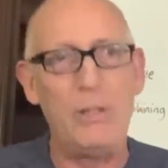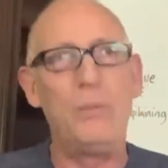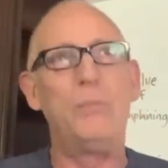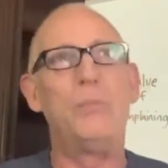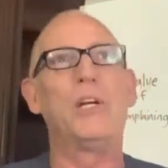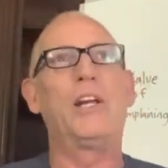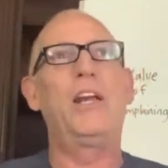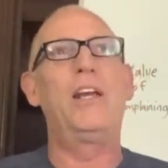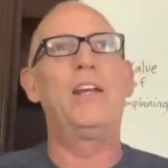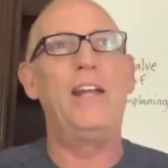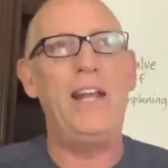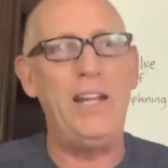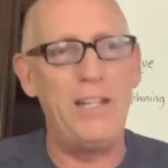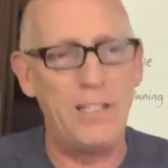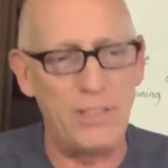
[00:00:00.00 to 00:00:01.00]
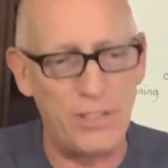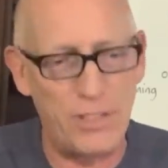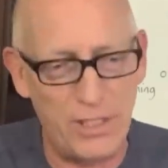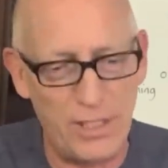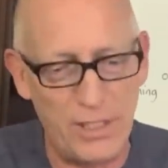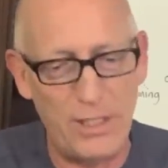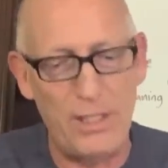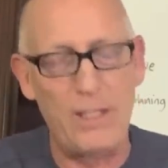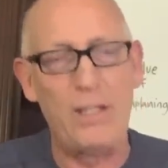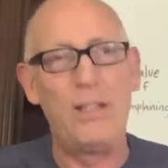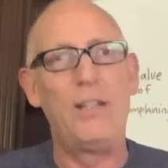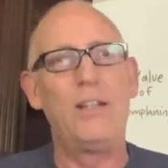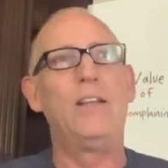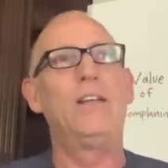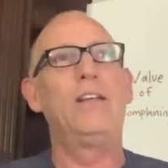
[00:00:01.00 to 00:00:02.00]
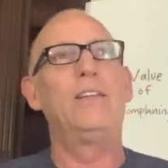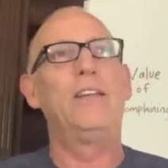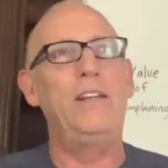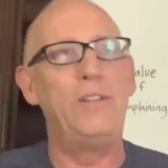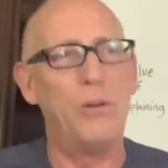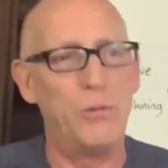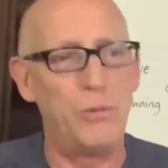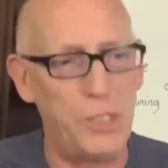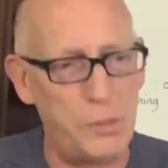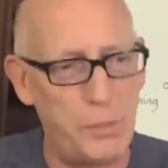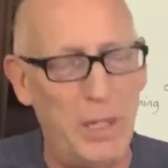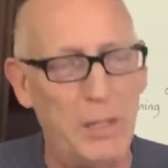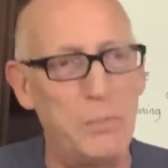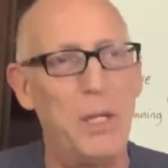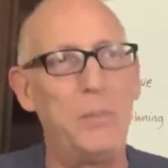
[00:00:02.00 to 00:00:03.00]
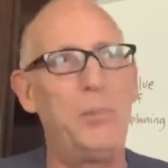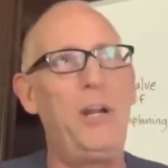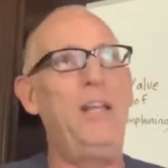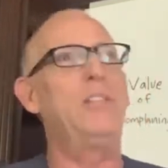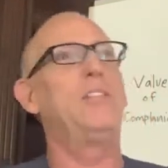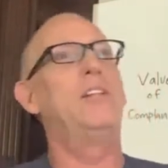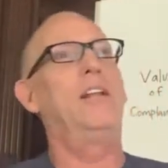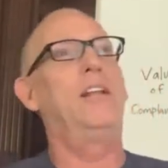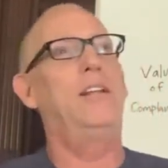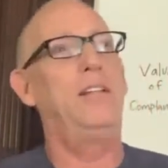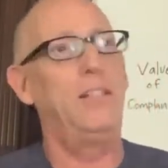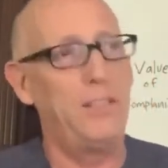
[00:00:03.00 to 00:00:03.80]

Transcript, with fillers: but Canadians, they don't respect my president.